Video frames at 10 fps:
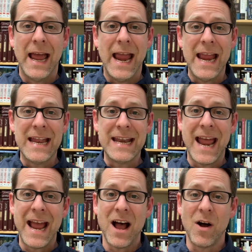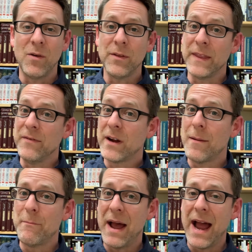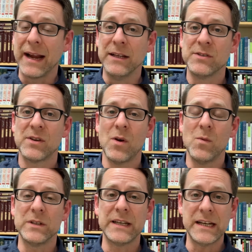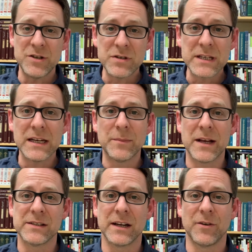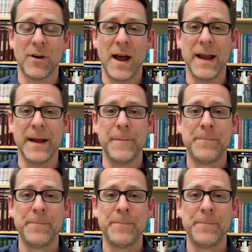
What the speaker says: And now they've come back. And so what's interesting about Zechariah